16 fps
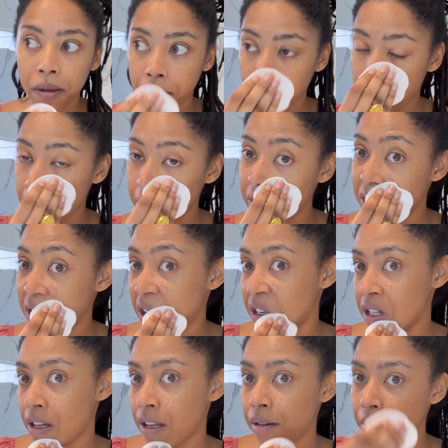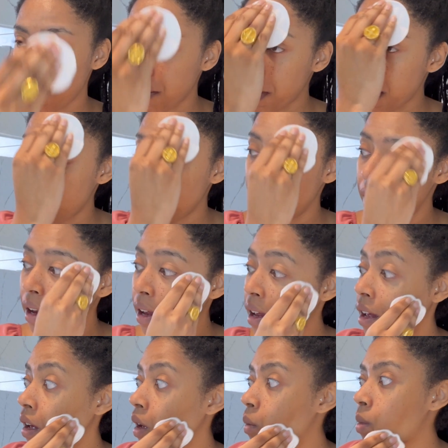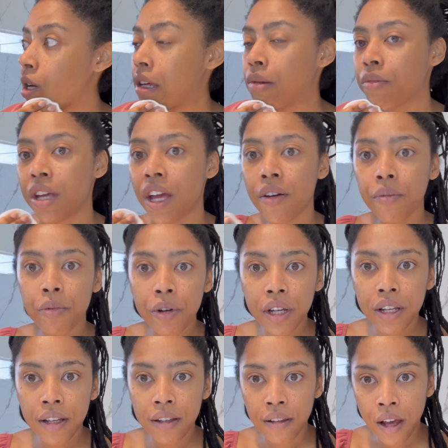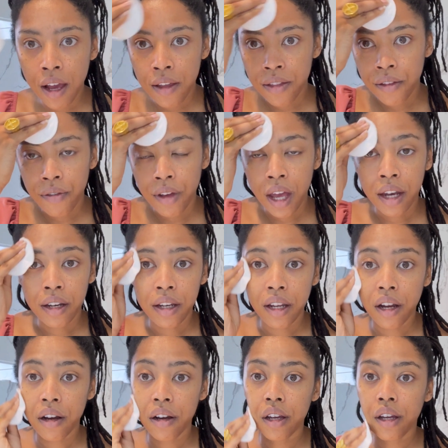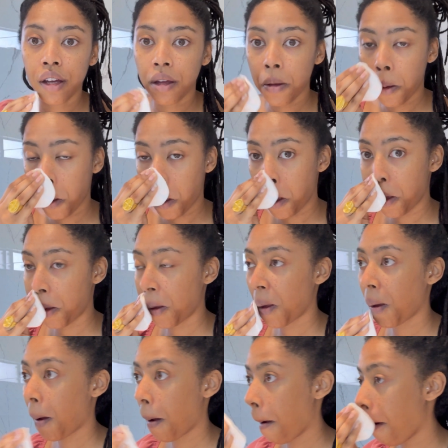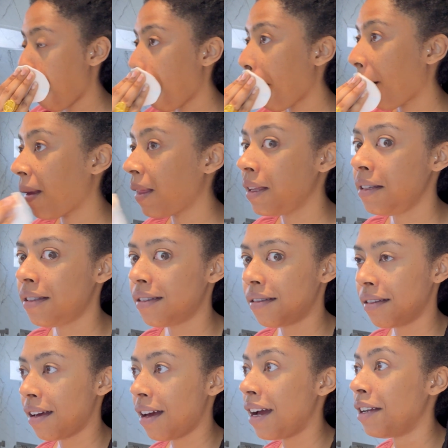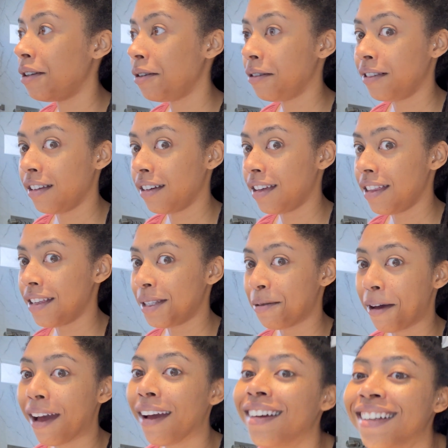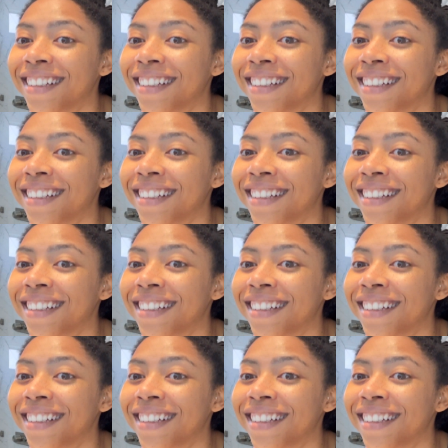I didn't charge it, my bad. But we have pretty good light in the vanity area. At least I do, looking this way.